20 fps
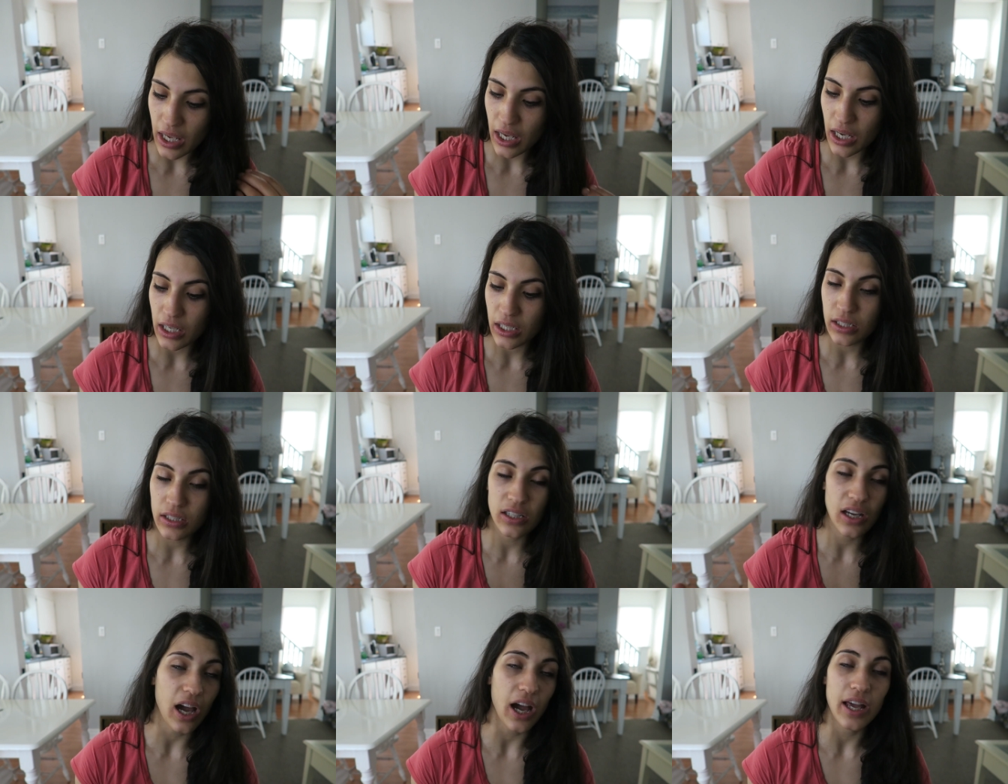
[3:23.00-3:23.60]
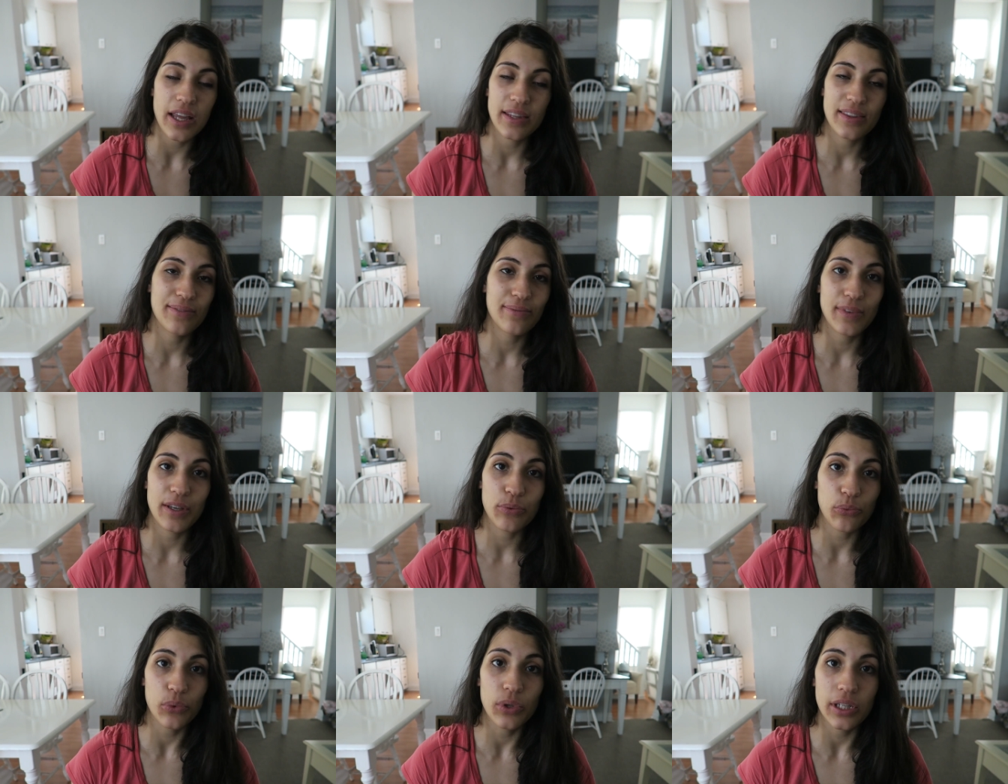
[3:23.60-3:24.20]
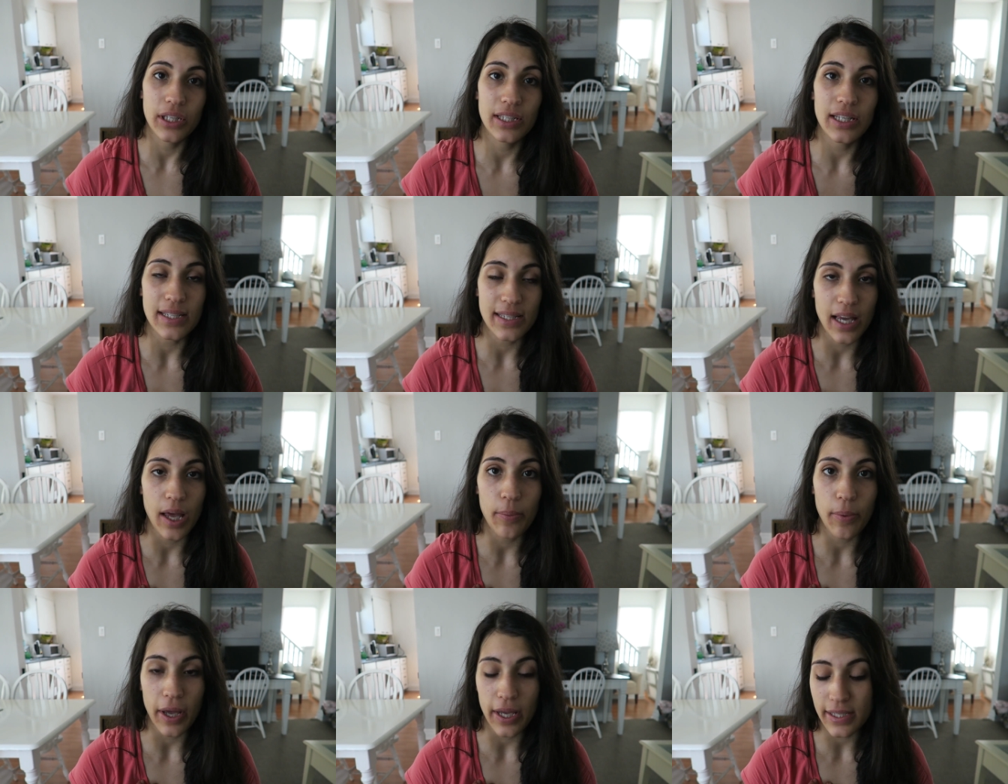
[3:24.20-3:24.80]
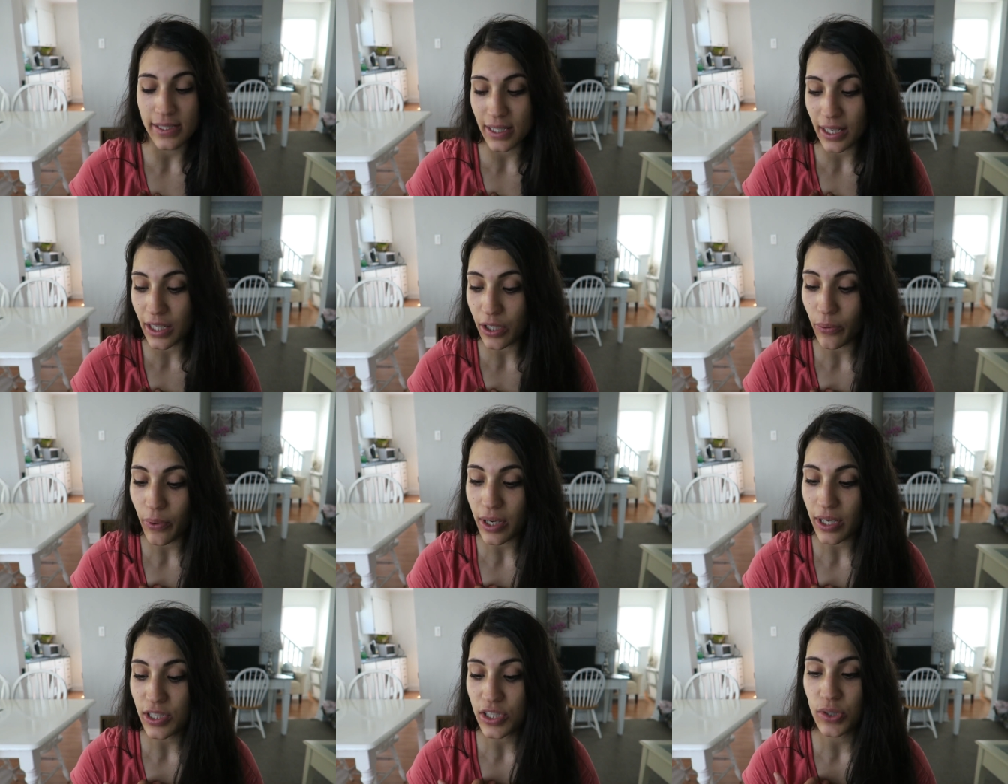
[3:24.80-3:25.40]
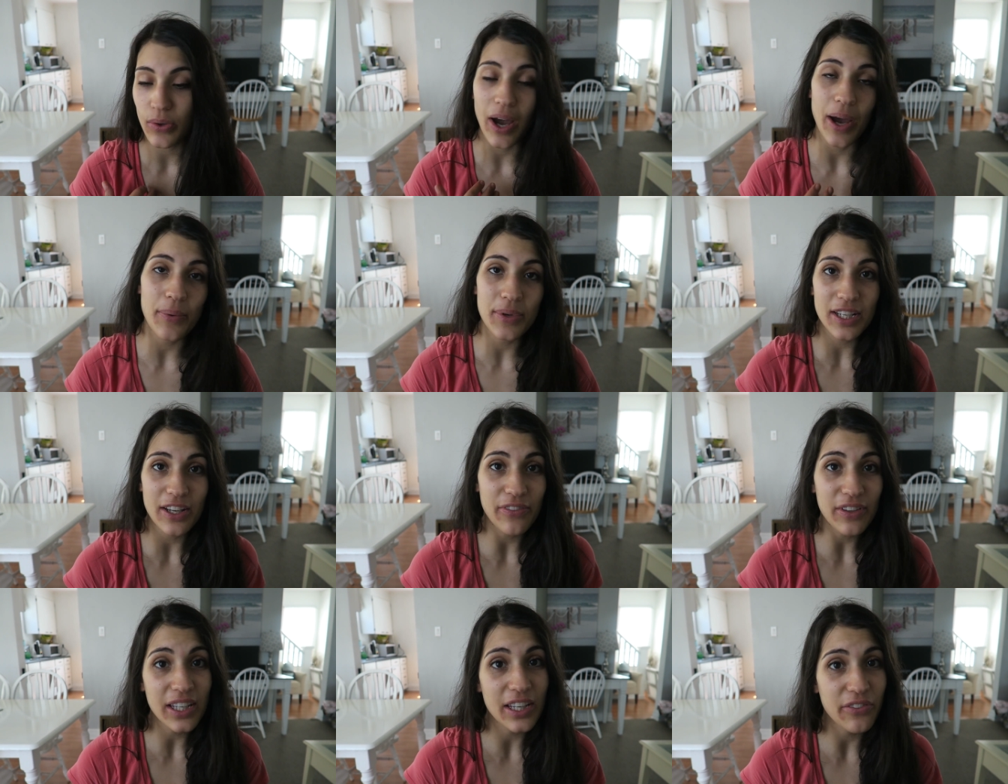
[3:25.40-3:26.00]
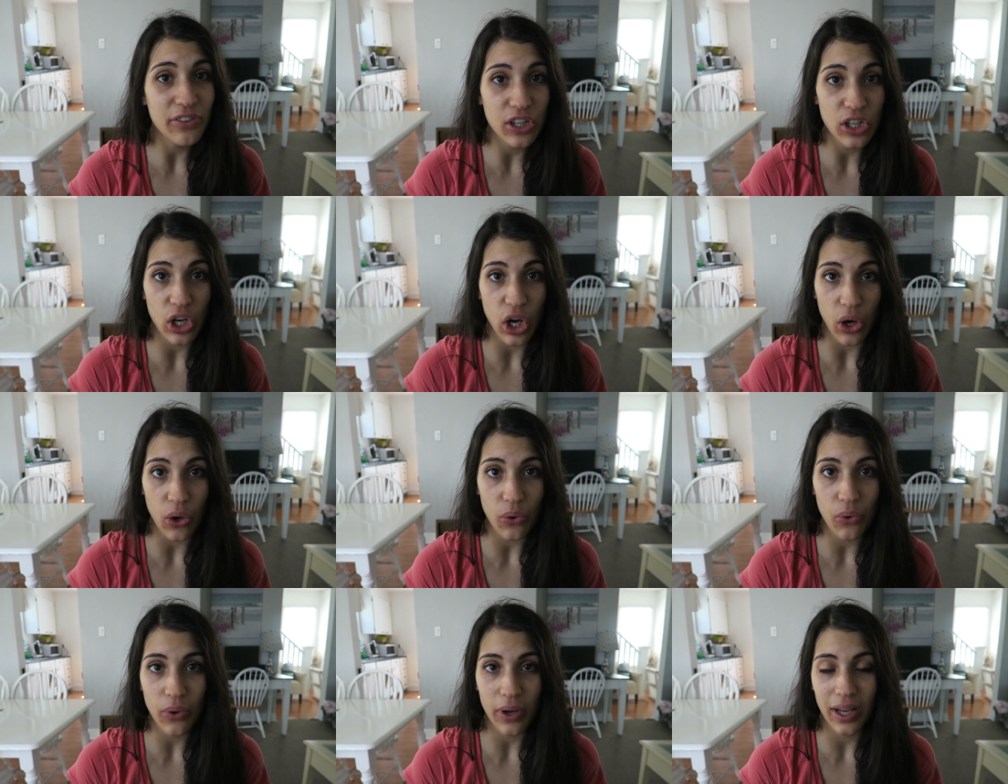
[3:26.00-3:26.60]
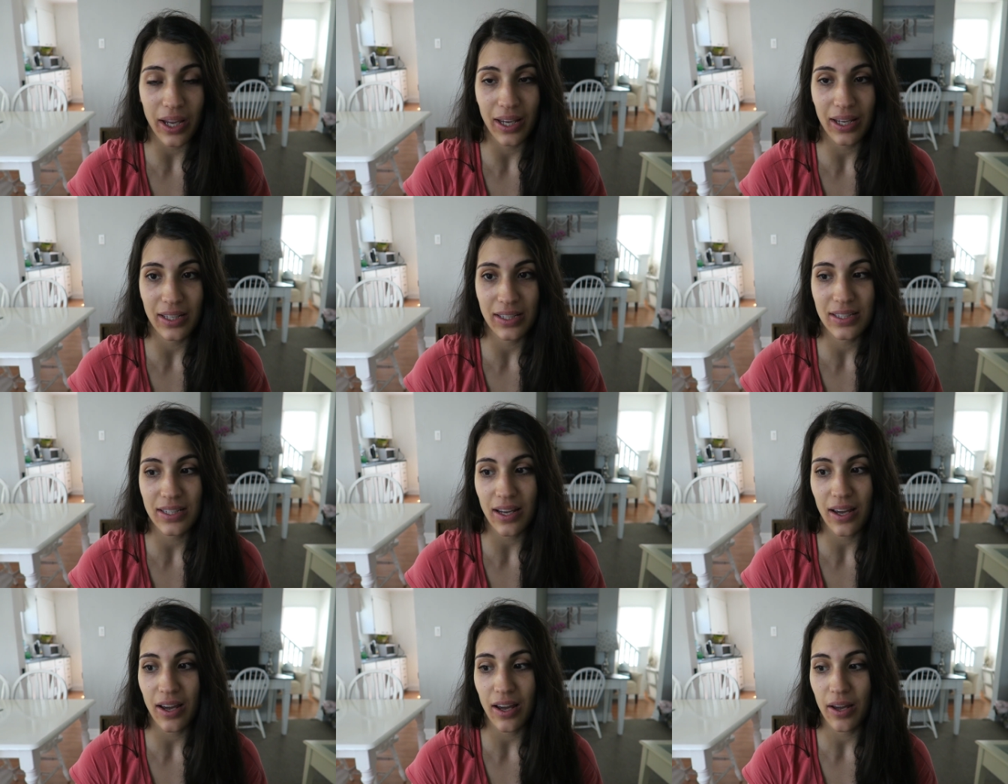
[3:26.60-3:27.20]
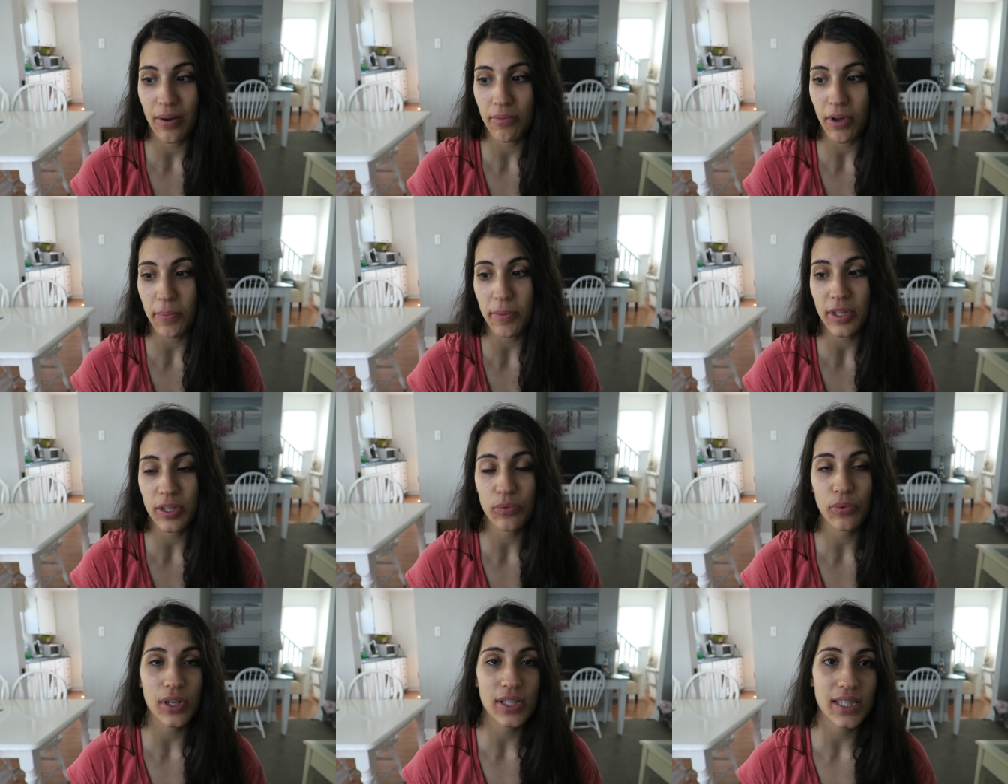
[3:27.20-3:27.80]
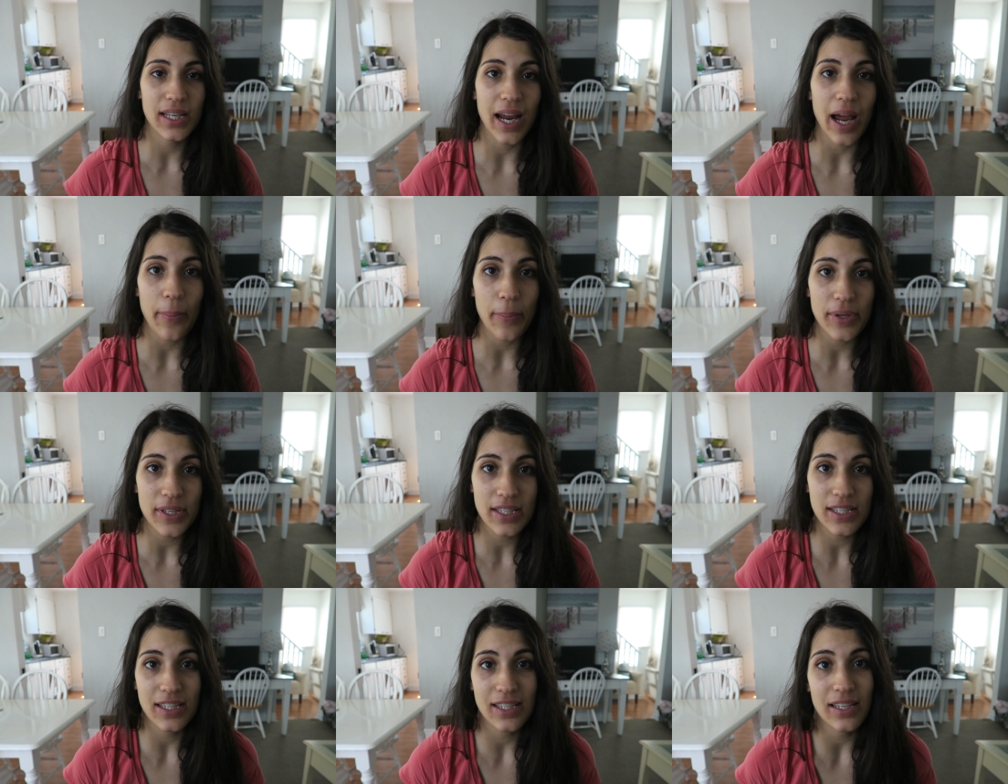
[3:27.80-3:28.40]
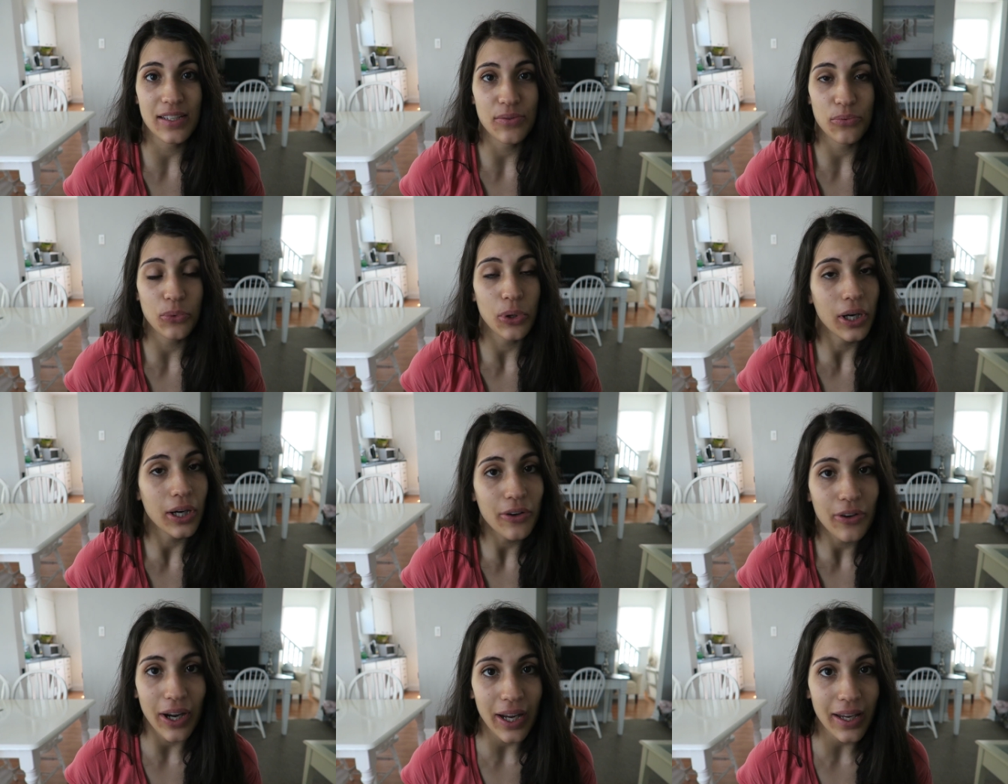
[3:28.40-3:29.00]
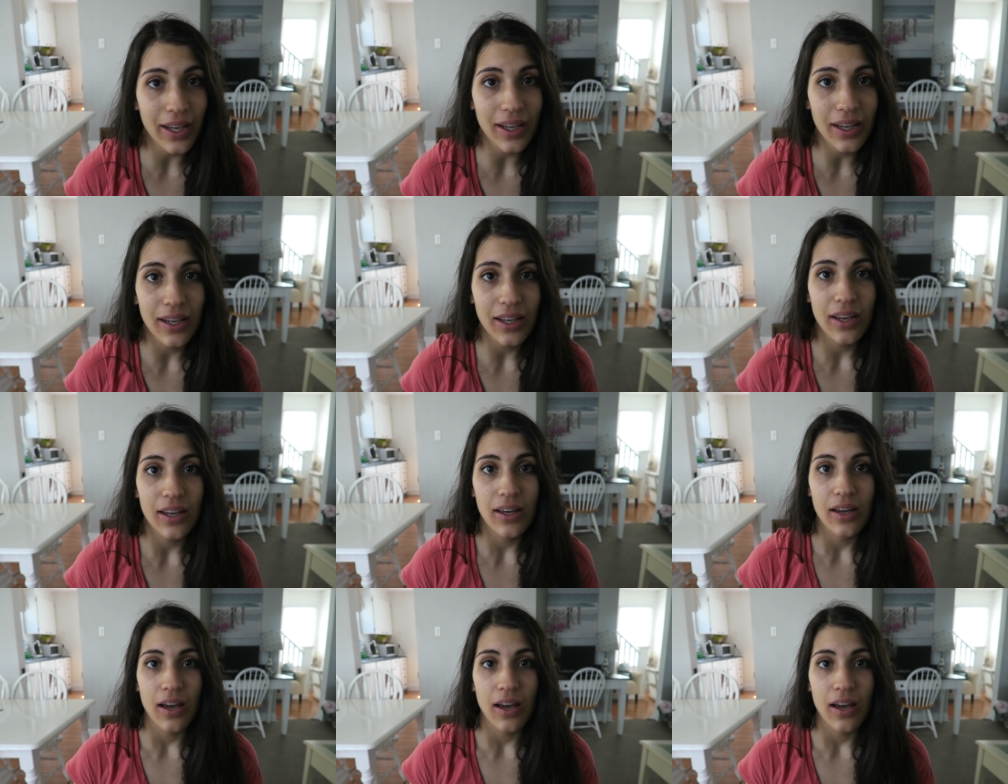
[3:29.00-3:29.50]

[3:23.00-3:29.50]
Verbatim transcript: and yeah, and it really does help us anyway, so I would definitely give it a go. And um, I mean, the worst that happens is it doesn't work, right?